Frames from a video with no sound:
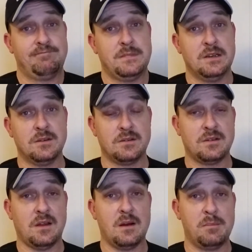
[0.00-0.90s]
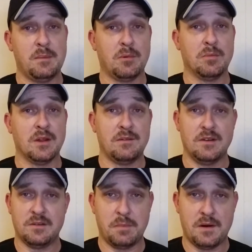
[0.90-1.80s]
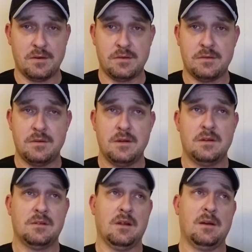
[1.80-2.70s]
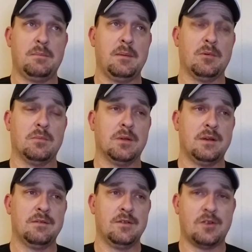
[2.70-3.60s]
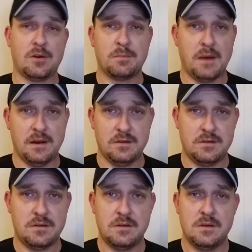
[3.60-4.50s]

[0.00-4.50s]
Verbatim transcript: You know, there's a lot of people believe in spinners. A lot of people believe in jerk baits.